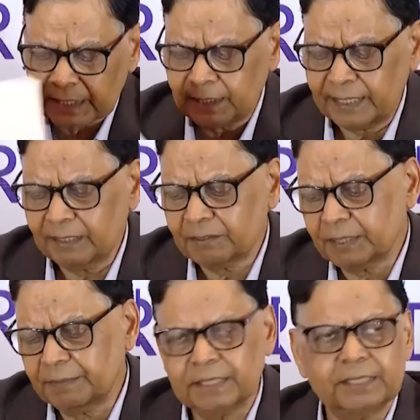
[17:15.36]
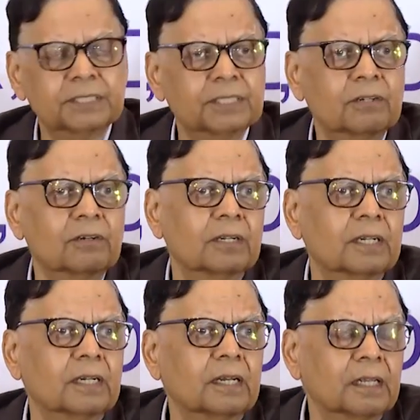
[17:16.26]
Then there was some discussion
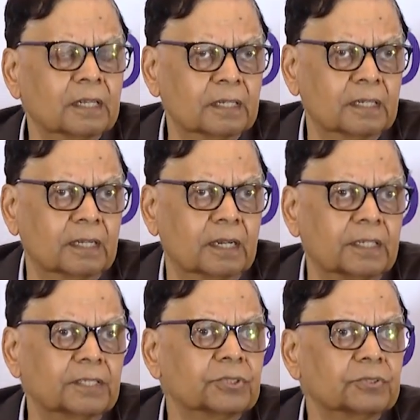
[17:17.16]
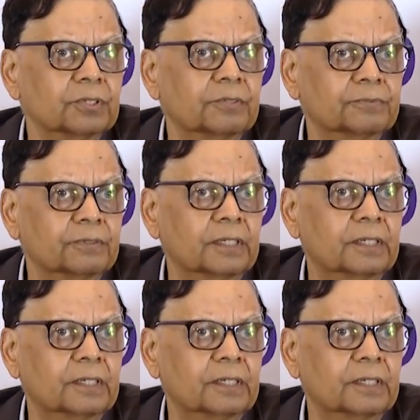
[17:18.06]
on issues of